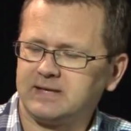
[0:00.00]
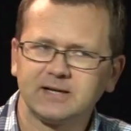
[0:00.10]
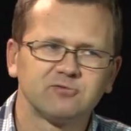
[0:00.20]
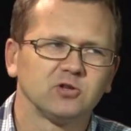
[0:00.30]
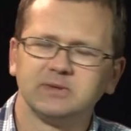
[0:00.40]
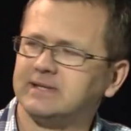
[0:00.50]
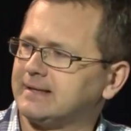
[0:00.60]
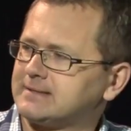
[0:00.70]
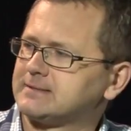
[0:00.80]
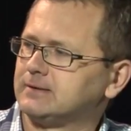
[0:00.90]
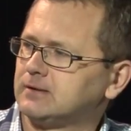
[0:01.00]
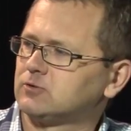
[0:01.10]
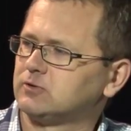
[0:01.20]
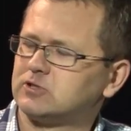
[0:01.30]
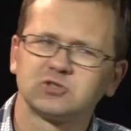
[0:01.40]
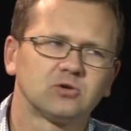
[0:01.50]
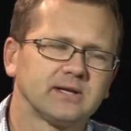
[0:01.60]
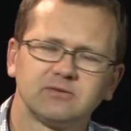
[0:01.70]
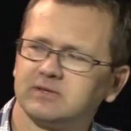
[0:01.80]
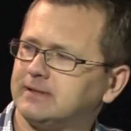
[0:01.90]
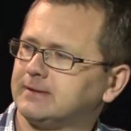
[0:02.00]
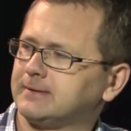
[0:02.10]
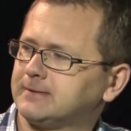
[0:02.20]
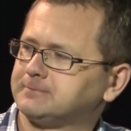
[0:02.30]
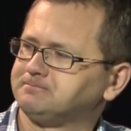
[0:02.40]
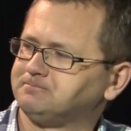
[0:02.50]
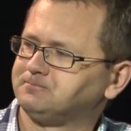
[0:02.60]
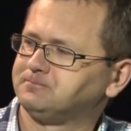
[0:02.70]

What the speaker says: be careful with that, not to destroy everything. Yeah.